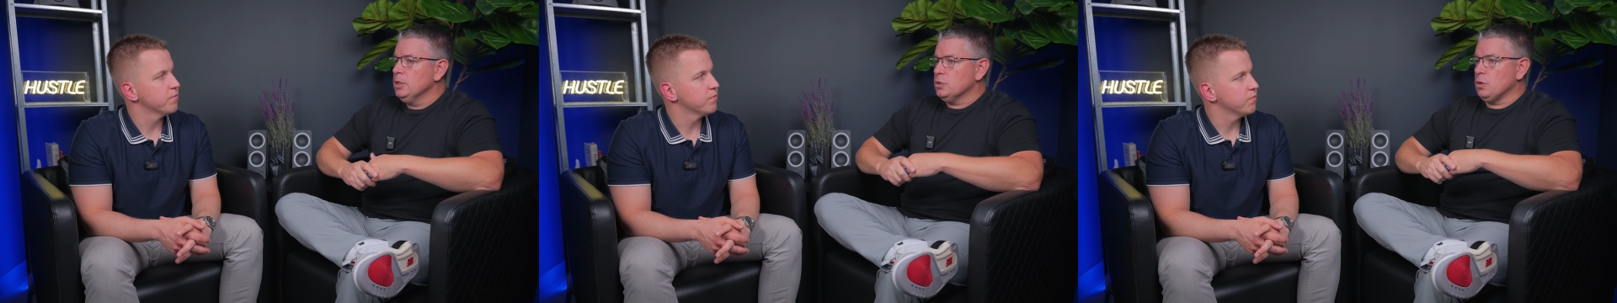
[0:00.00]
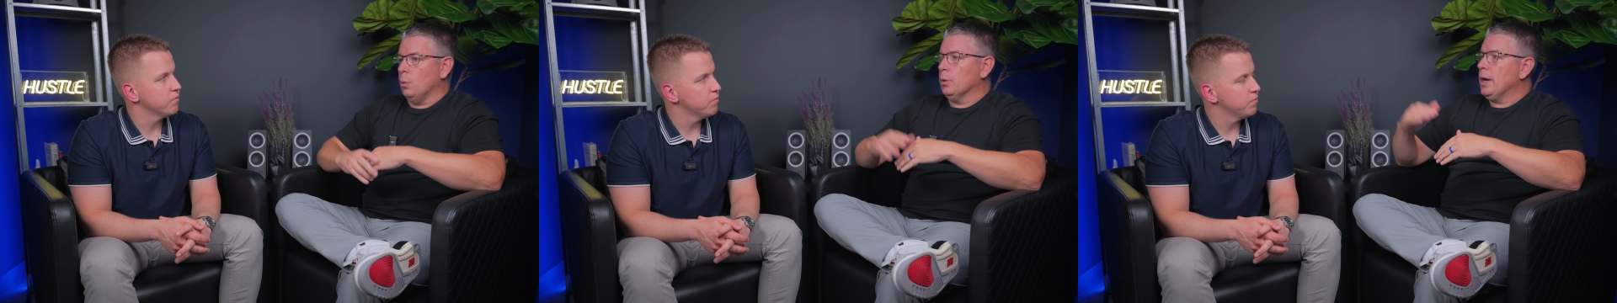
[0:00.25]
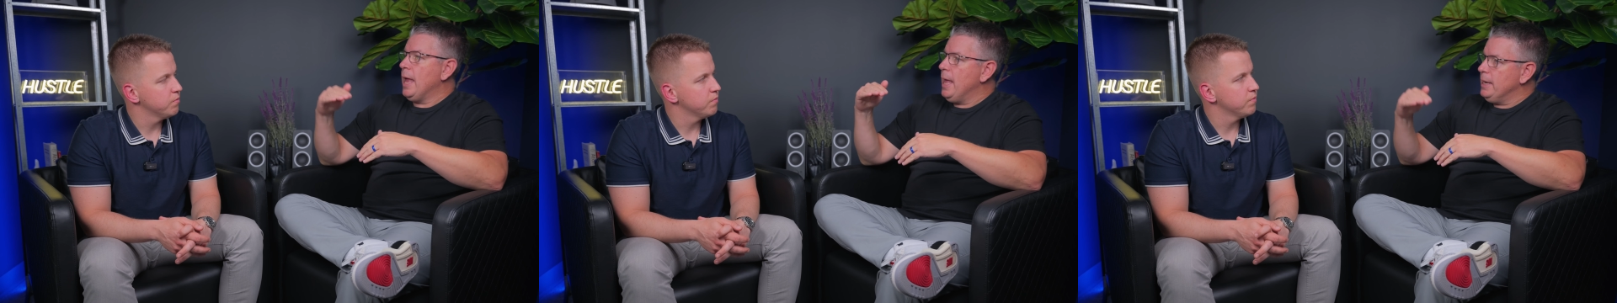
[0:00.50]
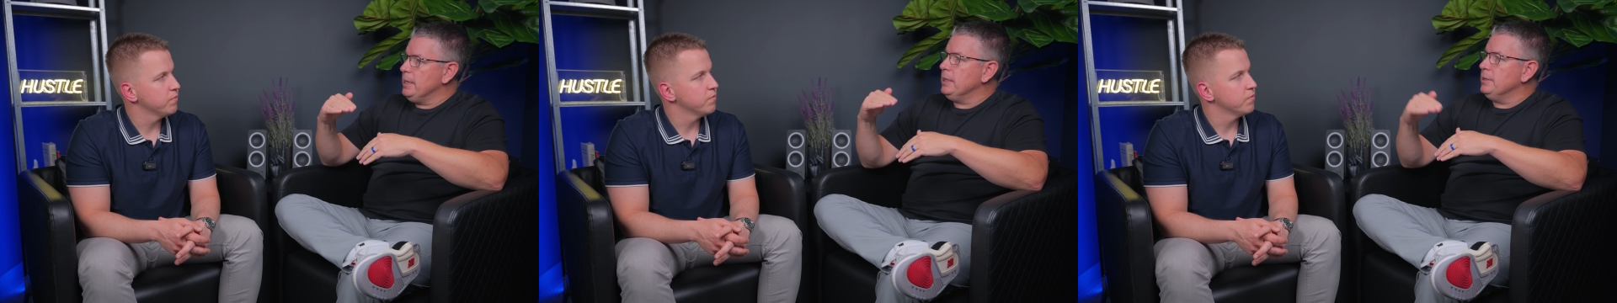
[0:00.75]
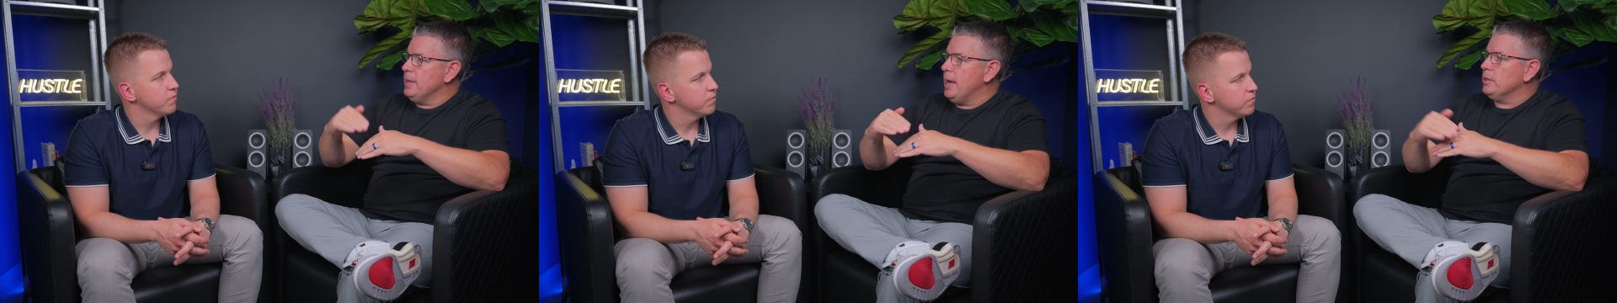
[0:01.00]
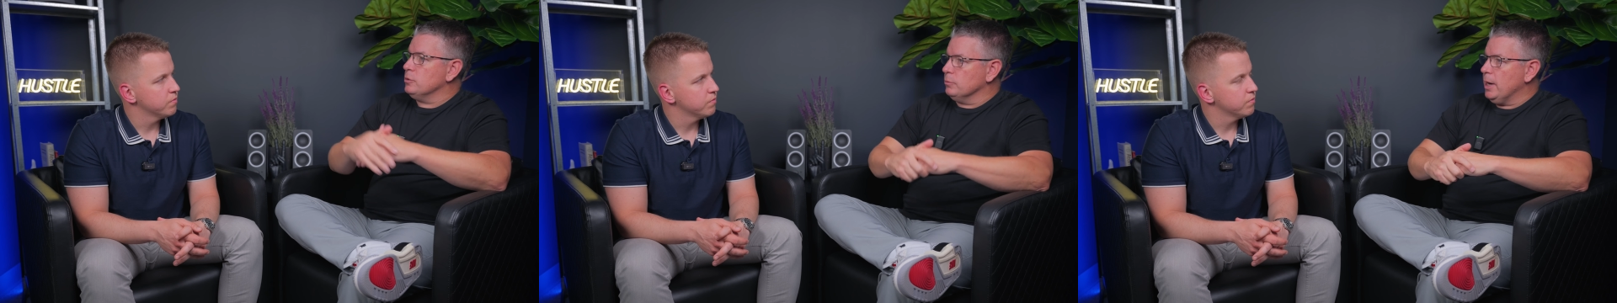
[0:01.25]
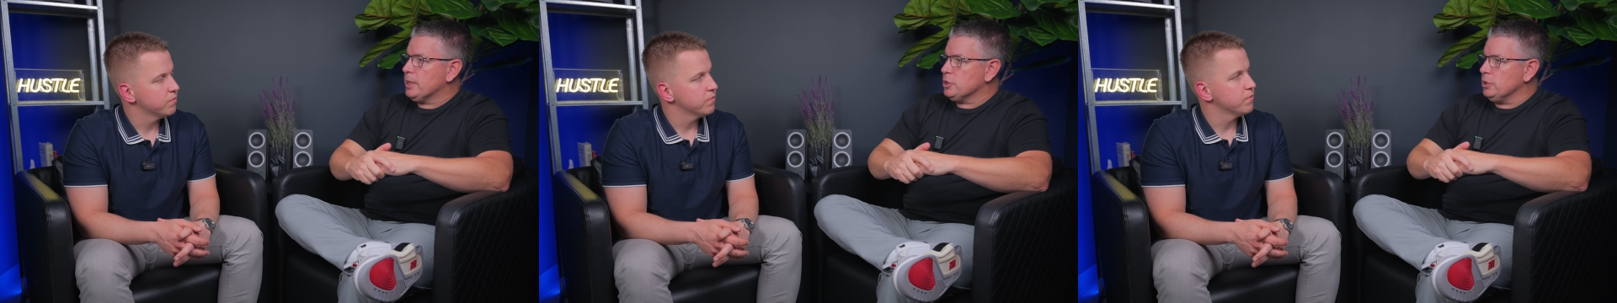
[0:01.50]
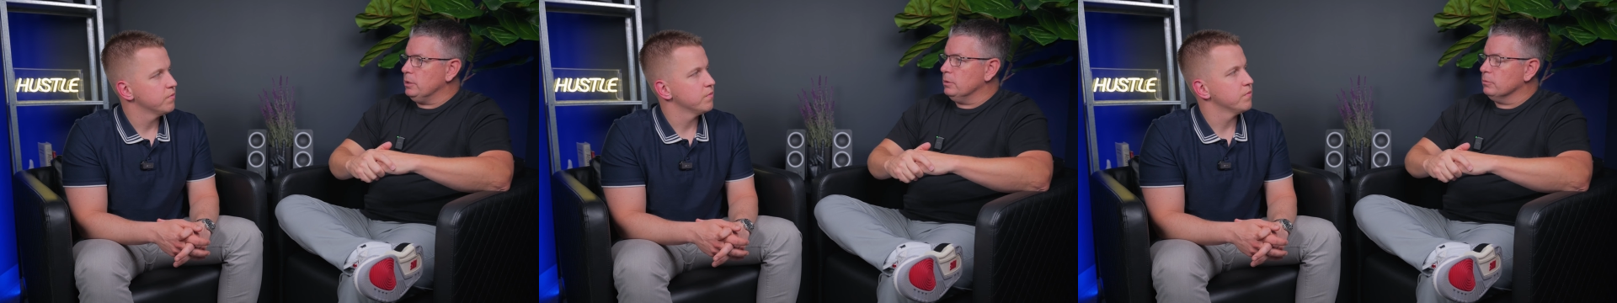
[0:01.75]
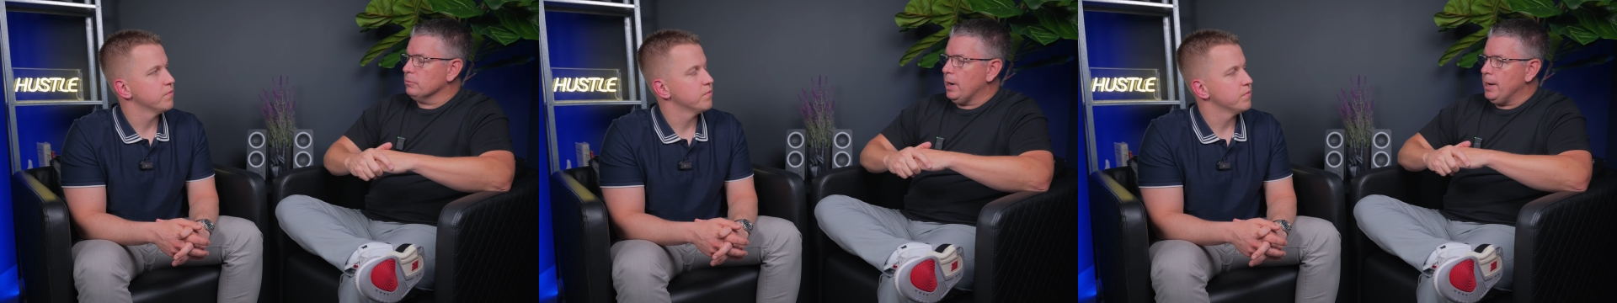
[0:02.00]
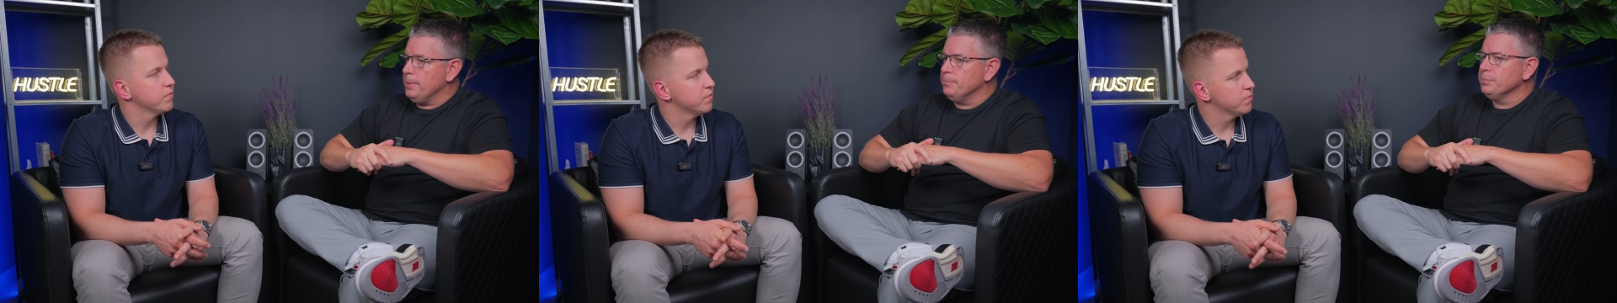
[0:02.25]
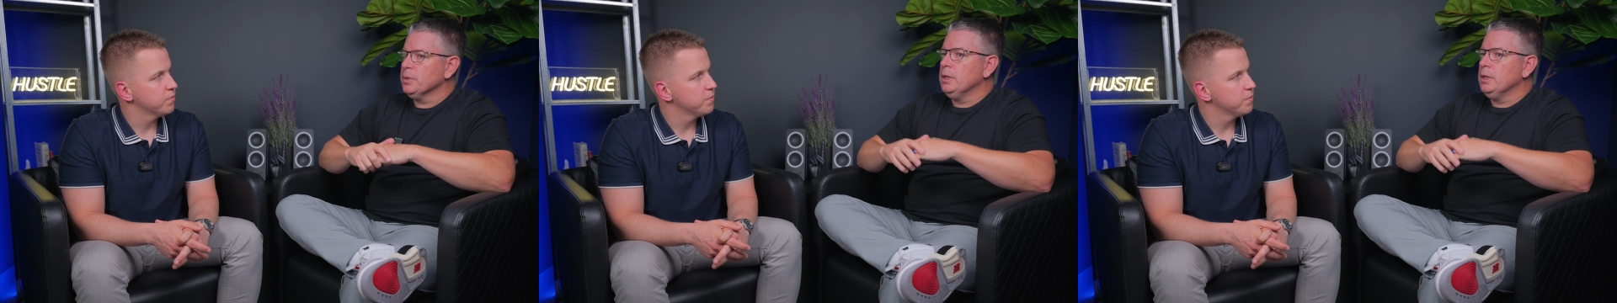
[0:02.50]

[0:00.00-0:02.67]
Speaker 1: So we're heading in that direction, right?